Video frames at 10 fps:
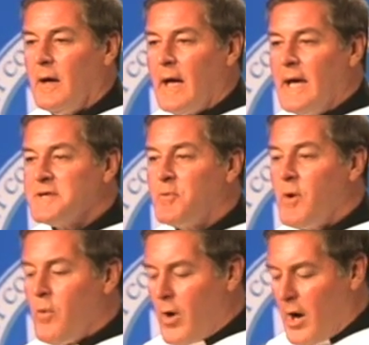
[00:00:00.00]
as
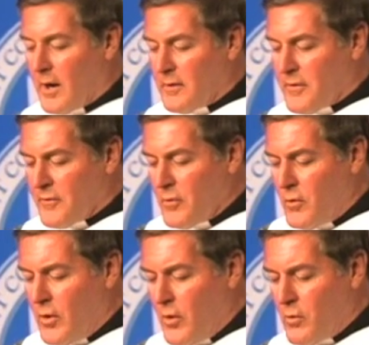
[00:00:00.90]
we walk
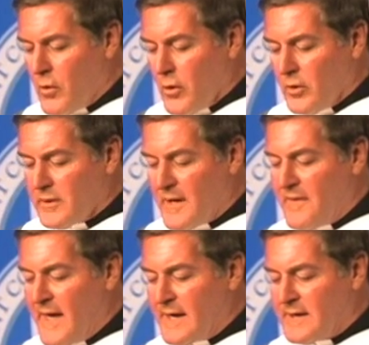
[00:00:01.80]
through a world
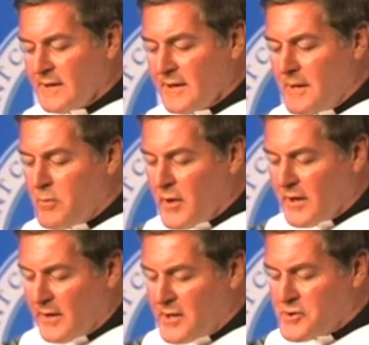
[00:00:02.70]
that
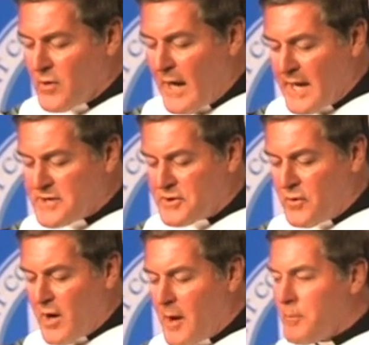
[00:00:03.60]
deliberately tries
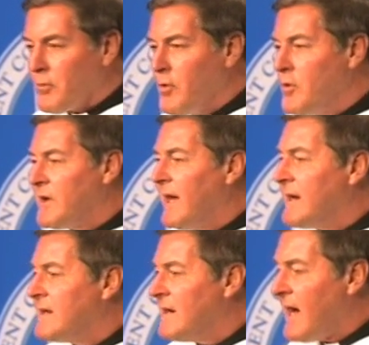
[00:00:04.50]
to uproot
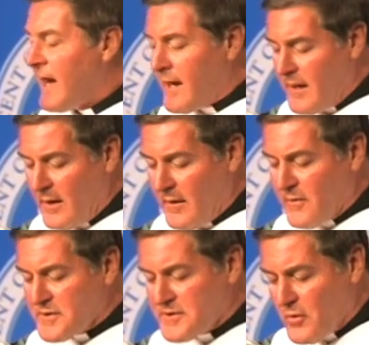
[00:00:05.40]
and deny
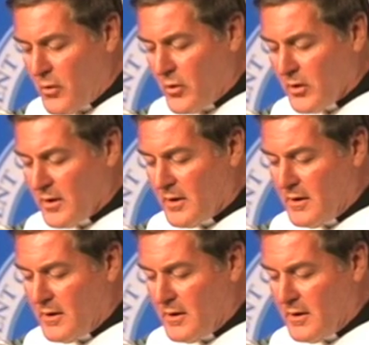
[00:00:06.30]
the soul.